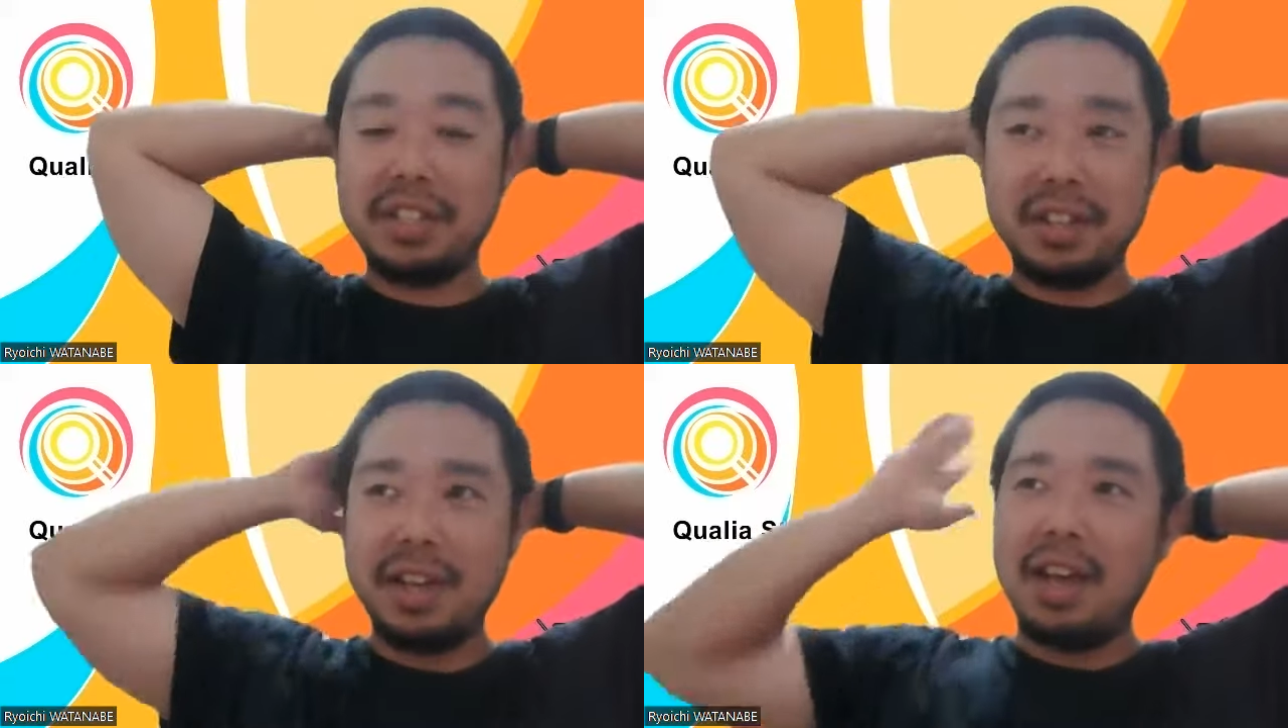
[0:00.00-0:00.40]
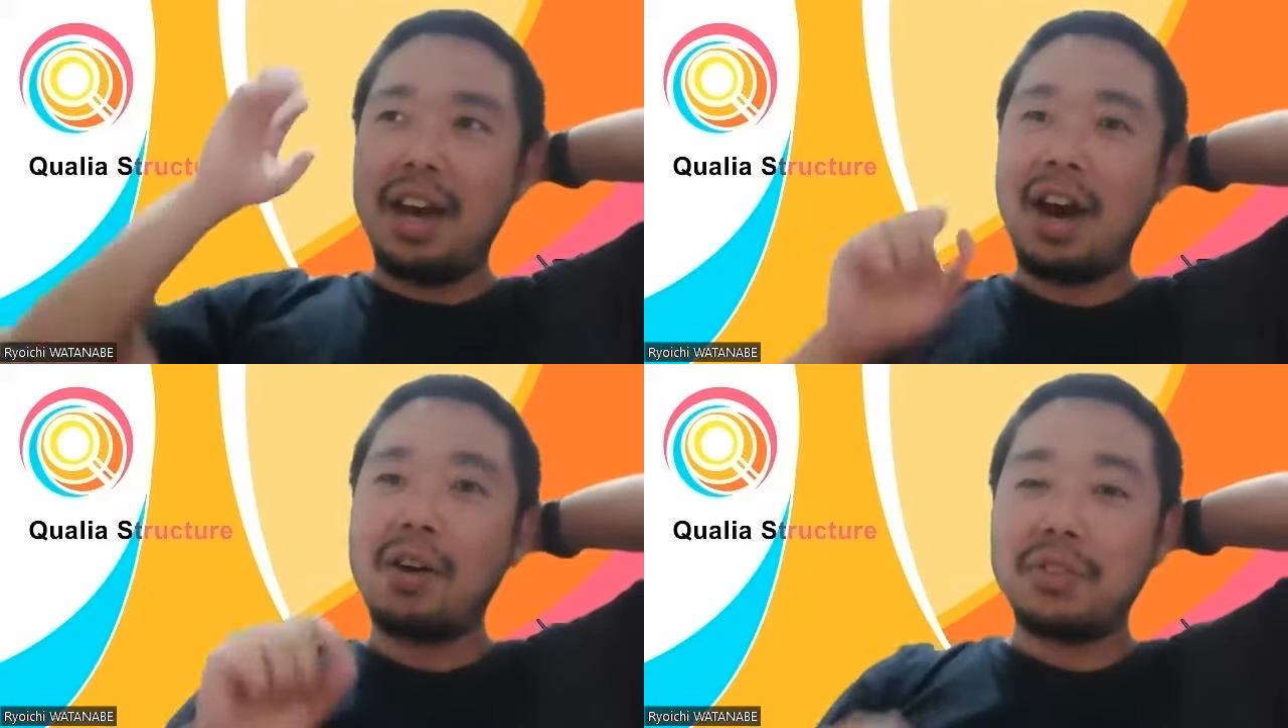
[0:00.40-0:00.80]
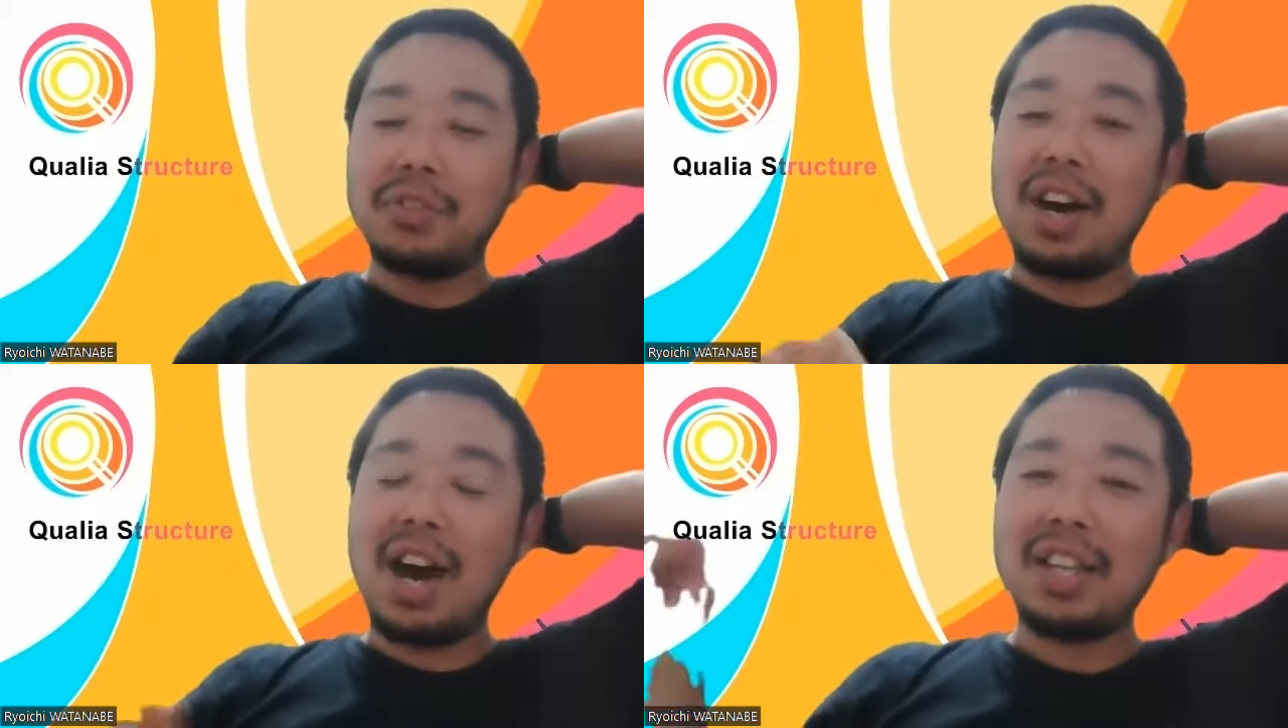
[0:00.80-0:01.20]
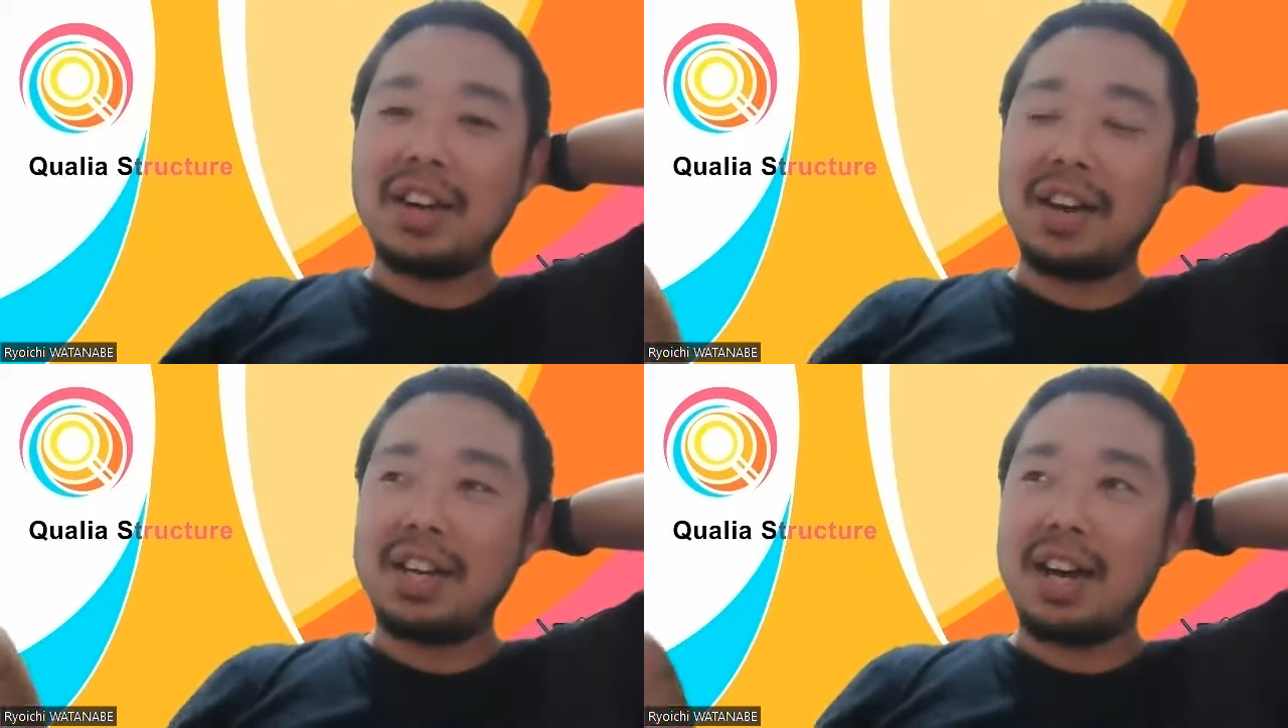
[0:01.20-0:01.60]
the how to
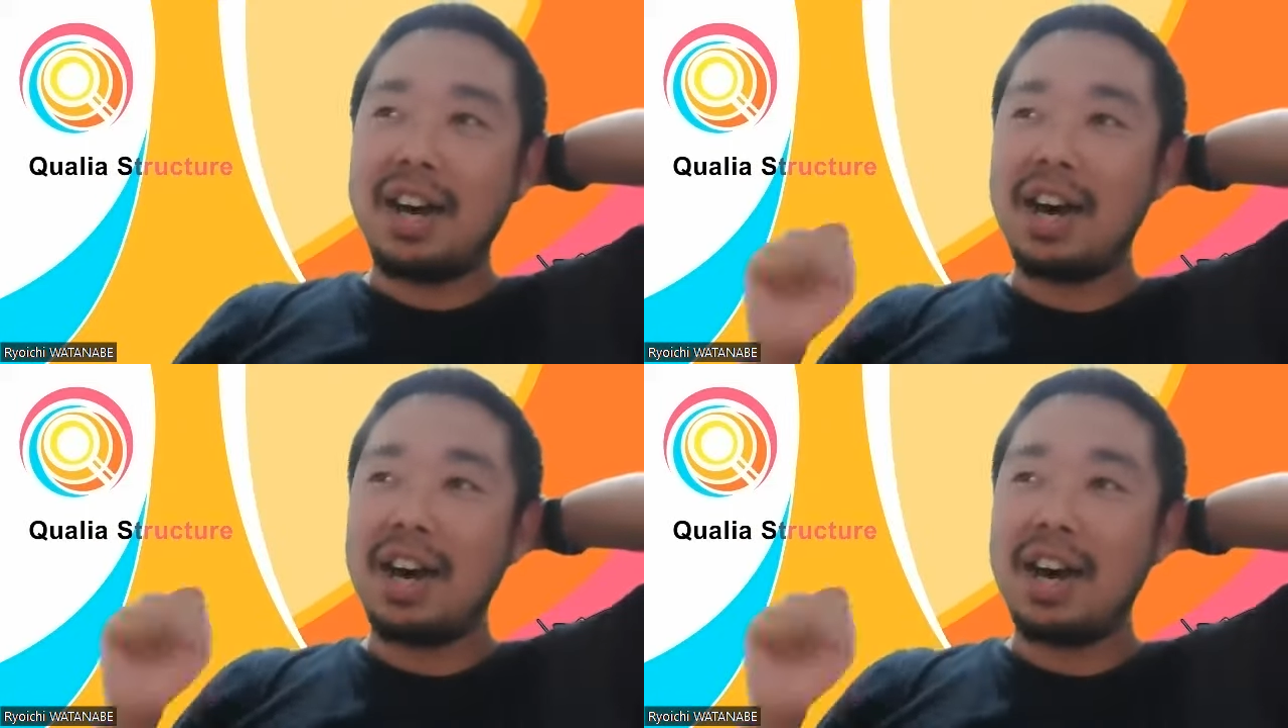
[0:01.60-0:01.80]
analyze